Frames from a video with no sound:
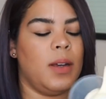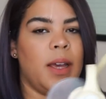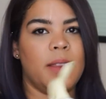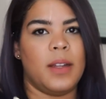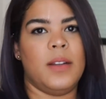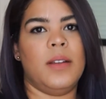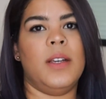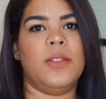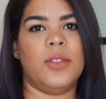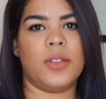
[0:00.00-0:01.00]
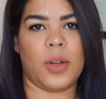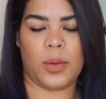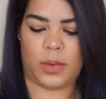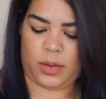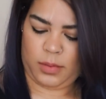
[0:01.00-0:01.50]
and then it just
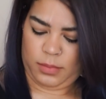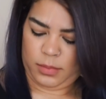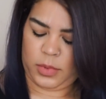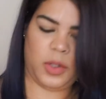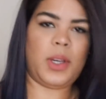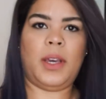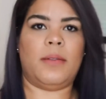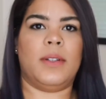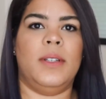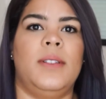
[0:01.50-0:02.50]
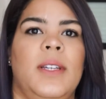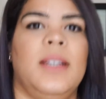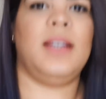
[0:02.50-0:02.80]
goes, you can't really see,